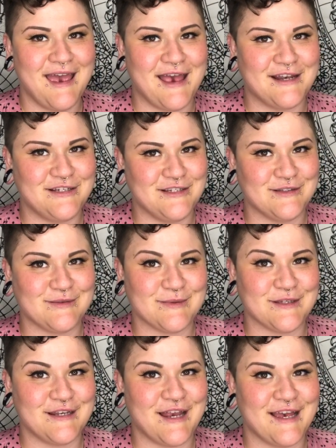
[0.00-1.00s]
And she was
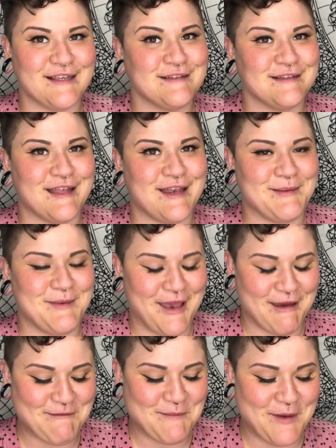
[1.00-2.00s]
really nice in letting me
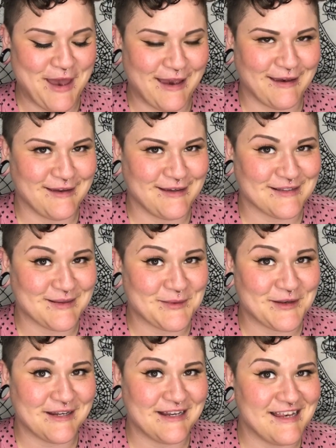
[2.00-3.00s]
have it back because I'm
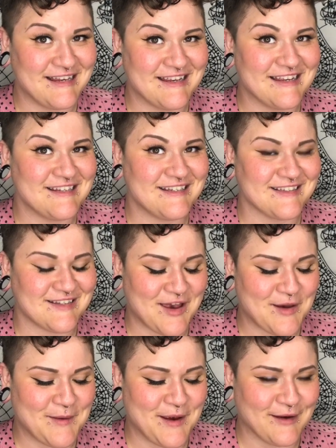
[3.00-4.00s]
gonna need it to
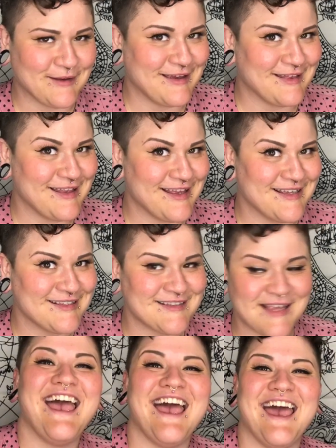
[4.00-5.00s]
style my hair like this.
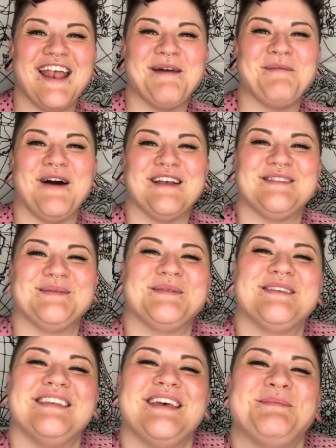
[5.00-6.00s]
And I bought some
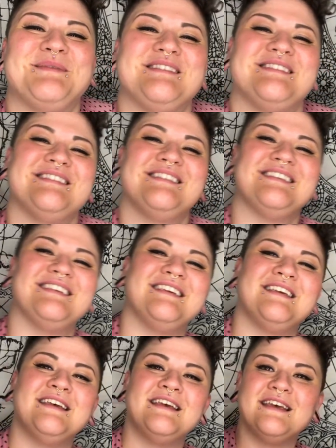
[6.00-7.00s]
clips,
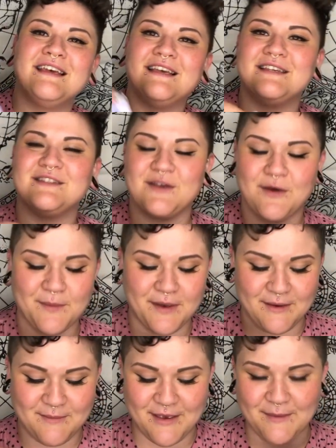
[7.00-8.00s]
so I'm
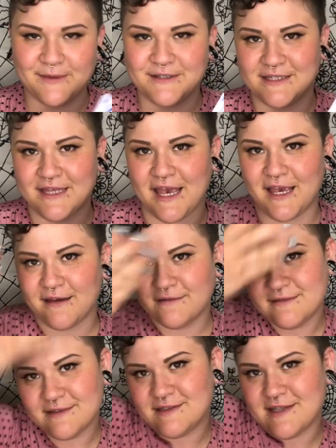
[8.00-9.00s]
gonna be able to like
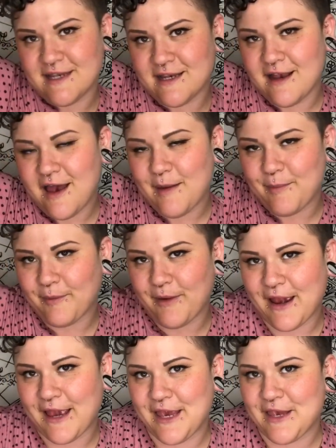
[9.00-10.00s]
sit it
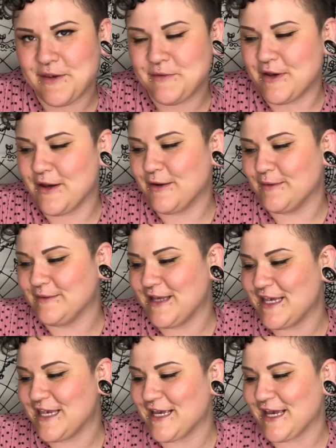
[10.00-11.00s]
upright, you know,
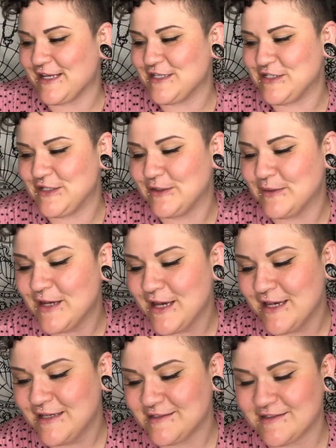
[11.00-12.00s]
like you gotta do.
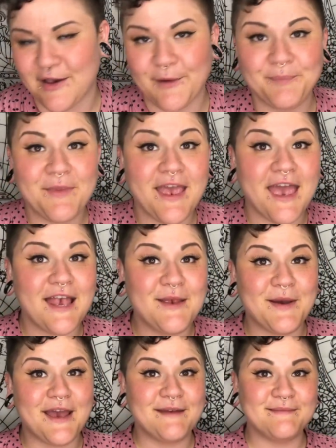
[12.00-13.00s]
So
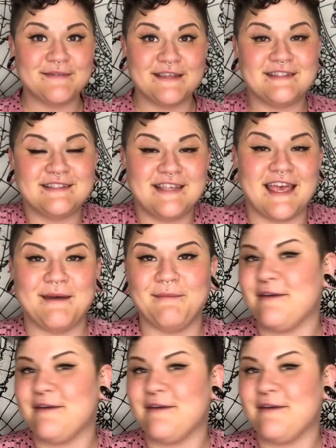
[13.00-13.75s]
anyway, this is it.